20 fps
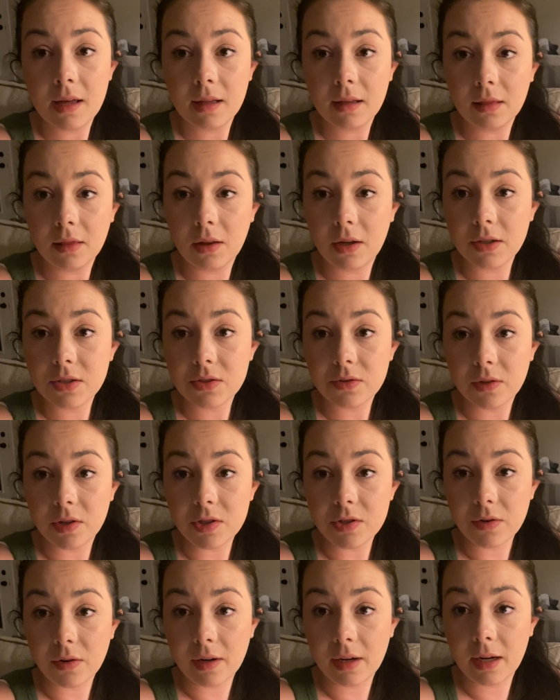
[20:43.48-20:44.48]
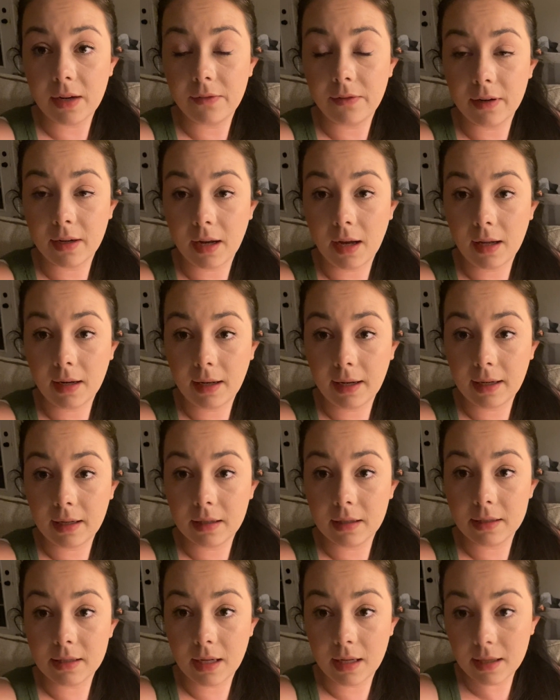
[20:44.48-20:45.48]
Long story short, I forgot
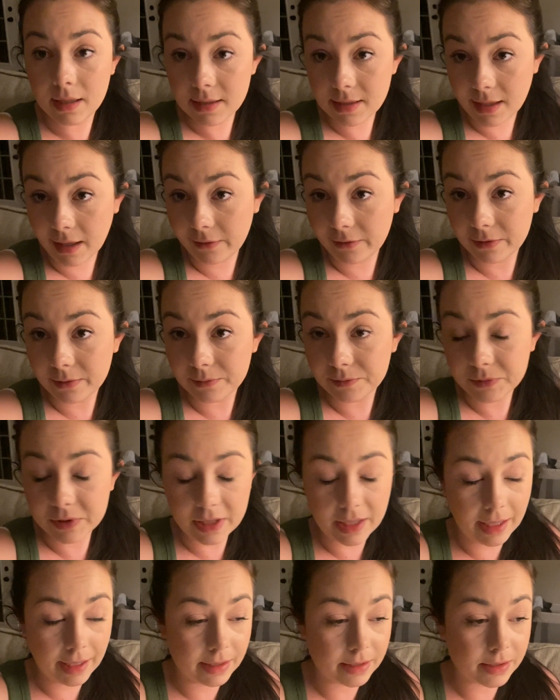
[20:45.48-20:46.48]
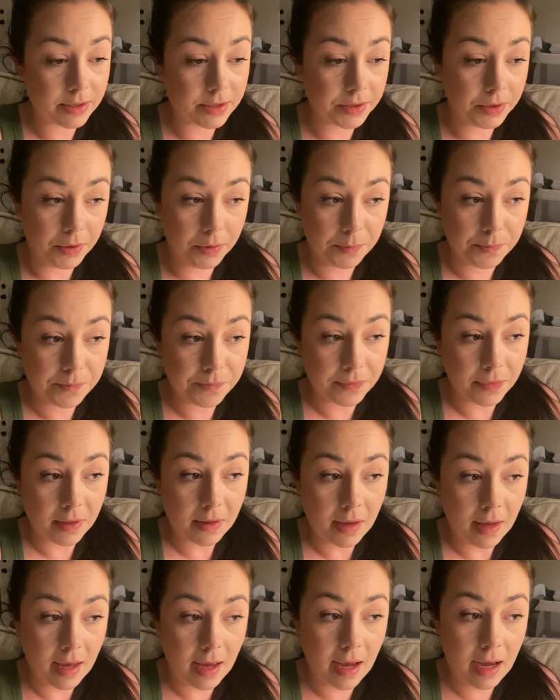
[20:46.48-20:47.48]
like a ton of stuff tonight. So
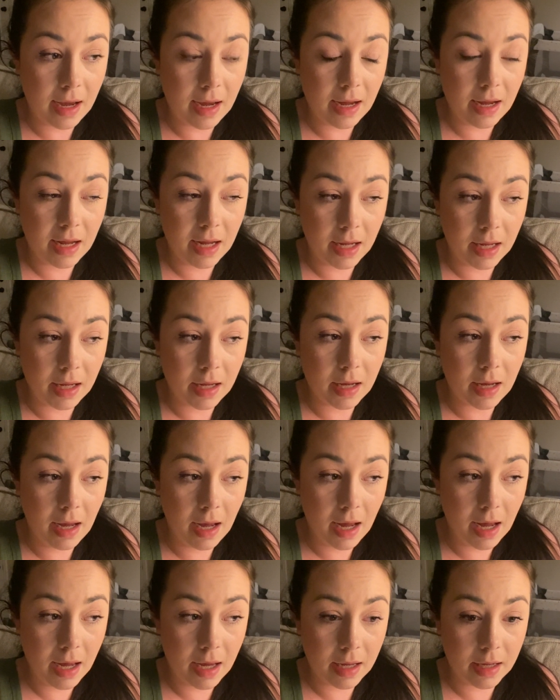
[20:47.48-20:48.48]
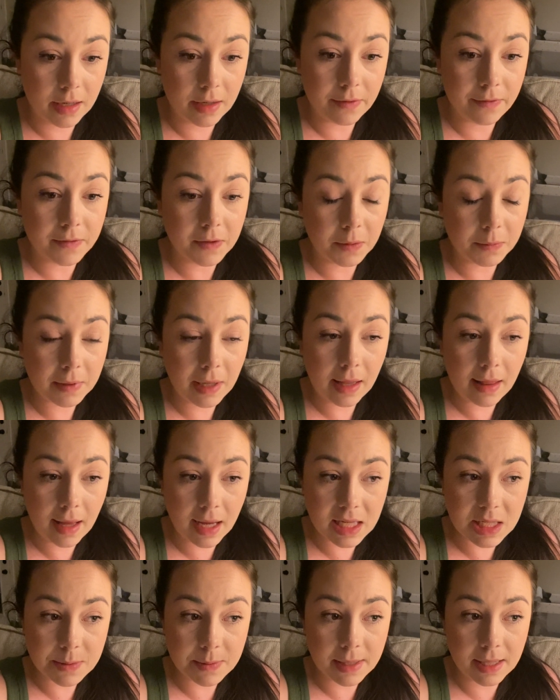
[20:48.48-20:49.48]
I had filmed that
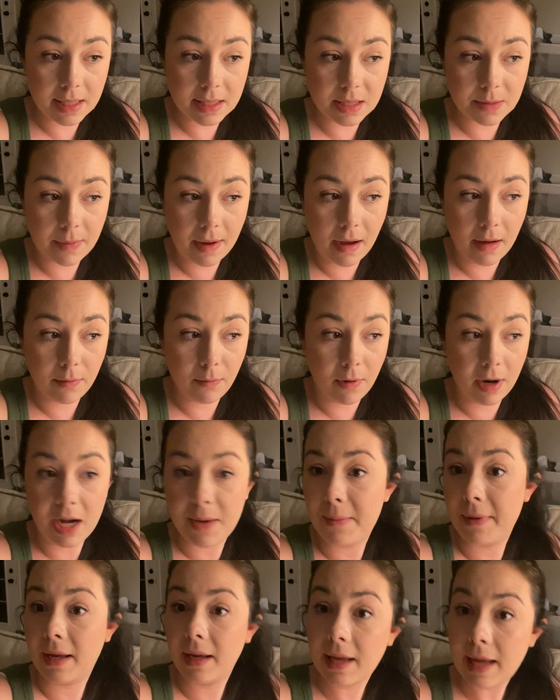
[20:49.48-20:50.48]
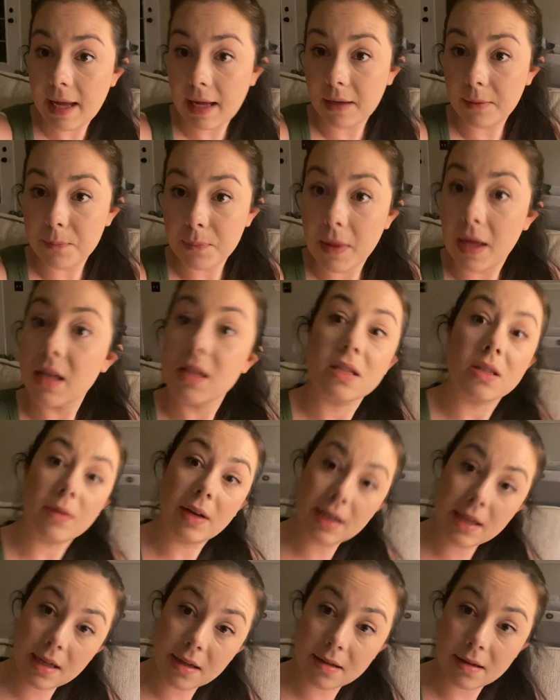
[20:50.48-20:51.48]
last piece about wanting to make a cake. And so
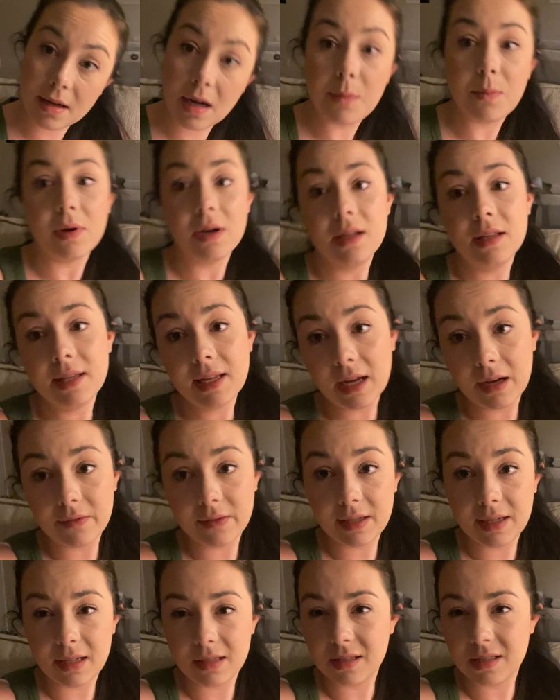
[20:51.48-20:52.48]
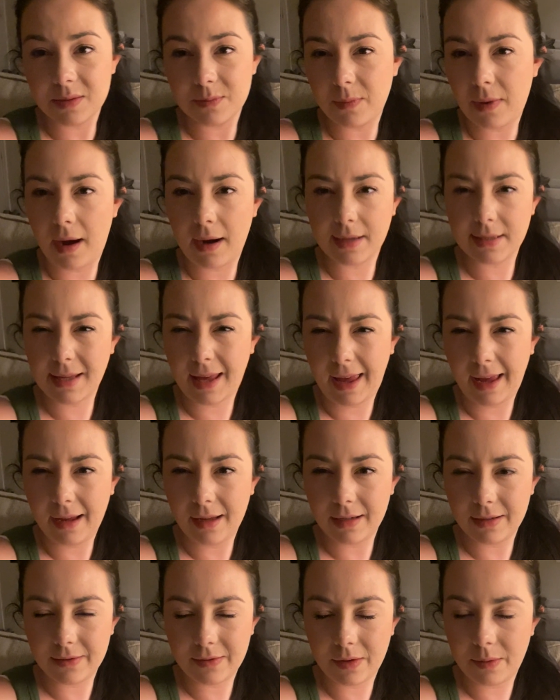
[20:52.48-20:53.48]
I did. I put it in the oven. It's just box cake.
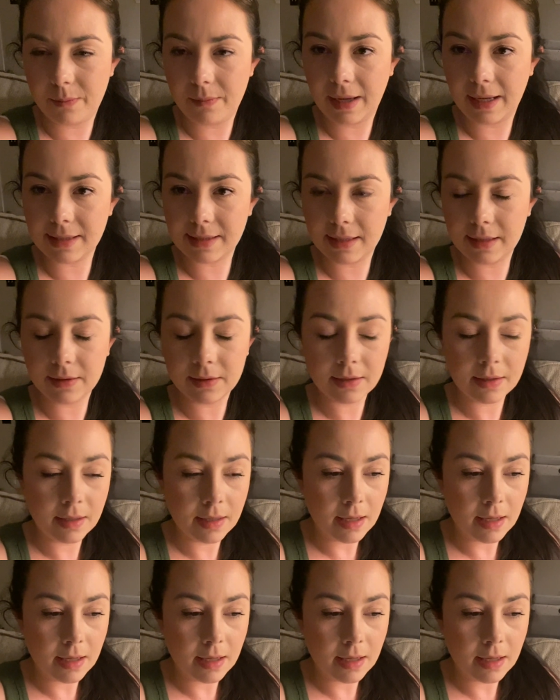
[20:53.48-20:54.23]
You have to mix it.